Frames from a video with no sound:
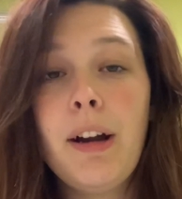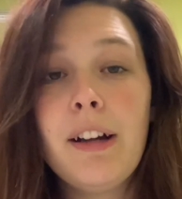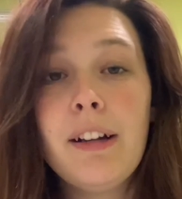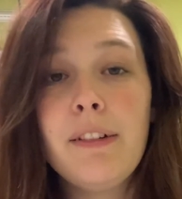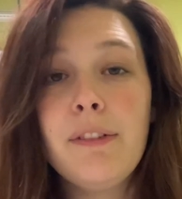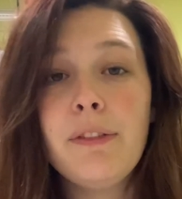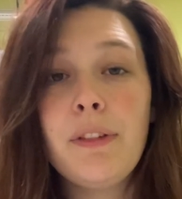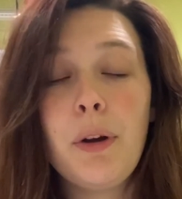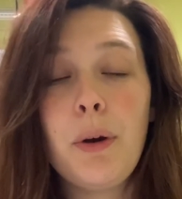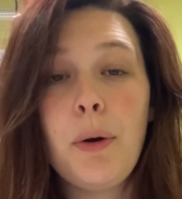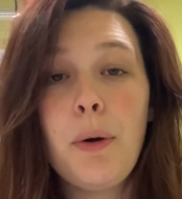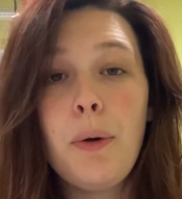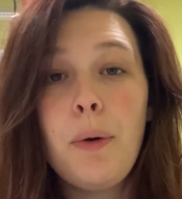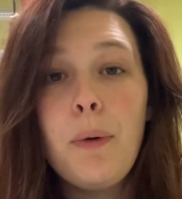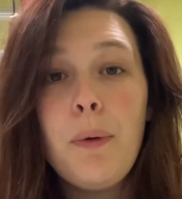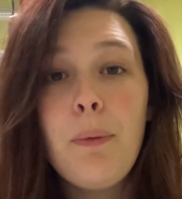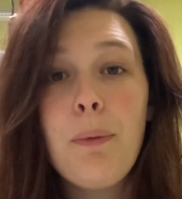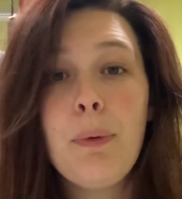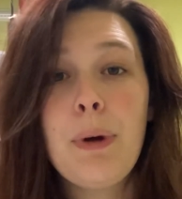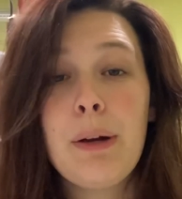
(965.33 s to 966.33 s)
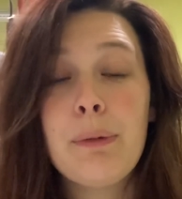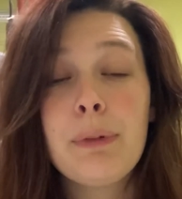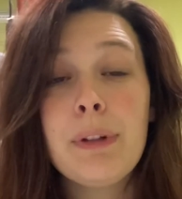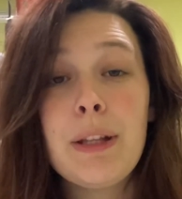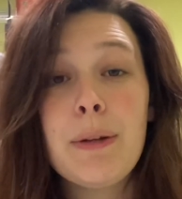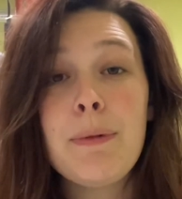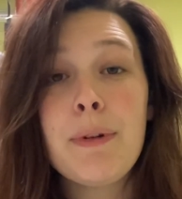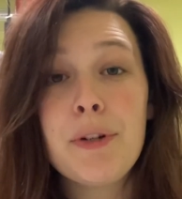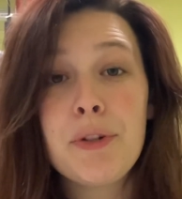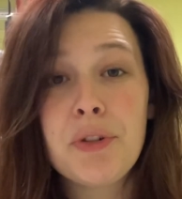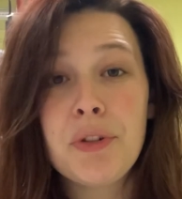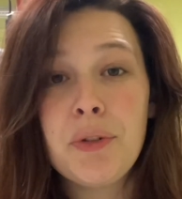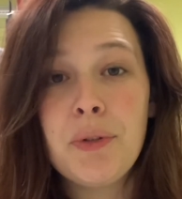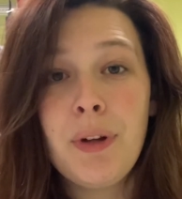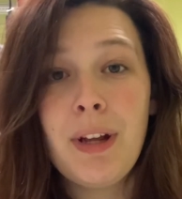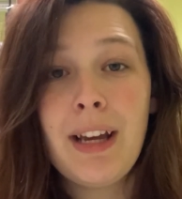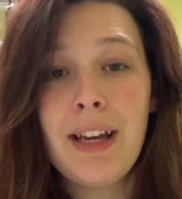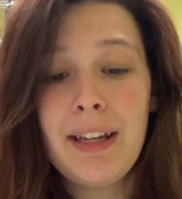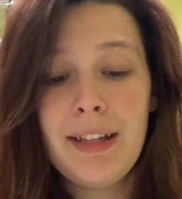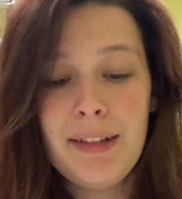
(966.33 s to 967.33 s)
of what I really wanted to show you
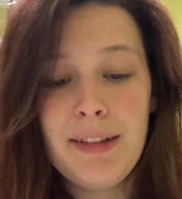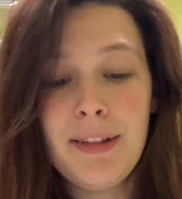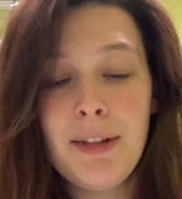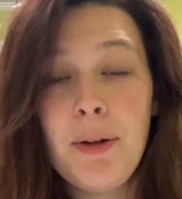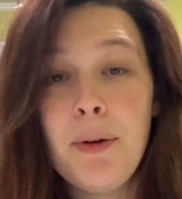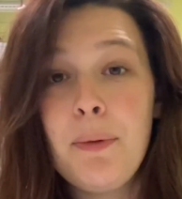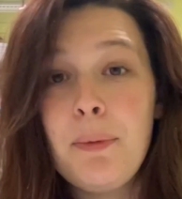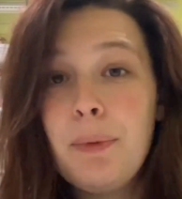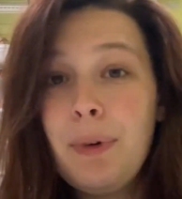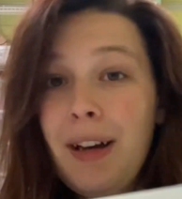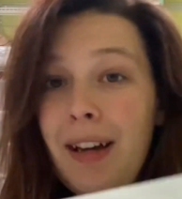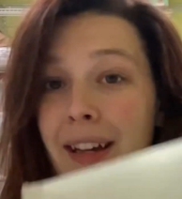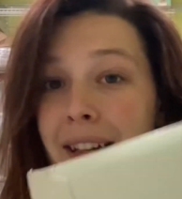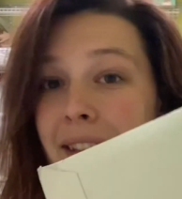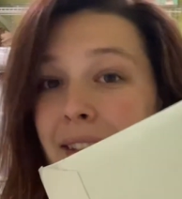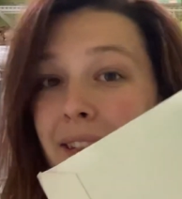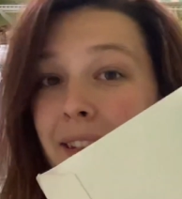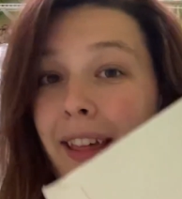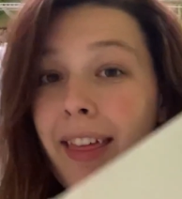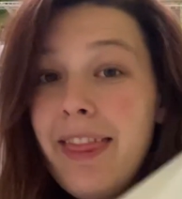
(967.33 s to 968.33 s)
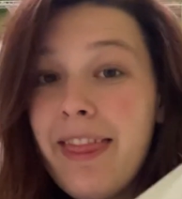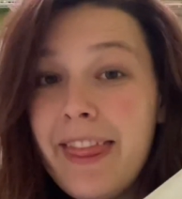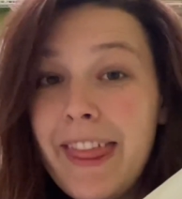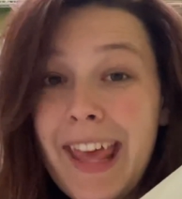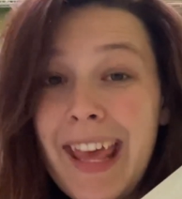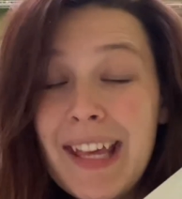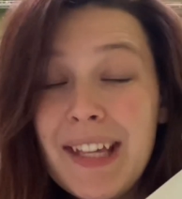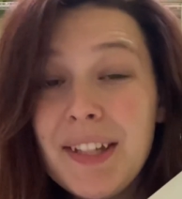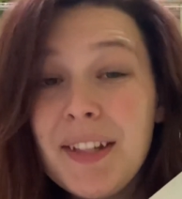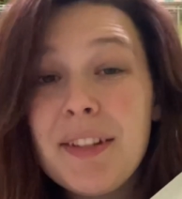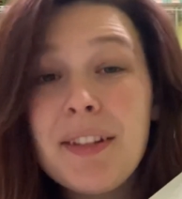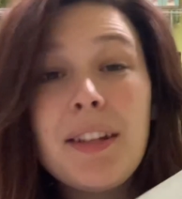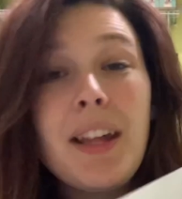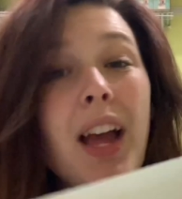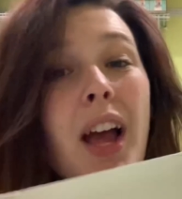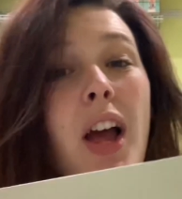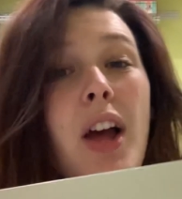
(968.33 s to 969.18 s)
guys was this.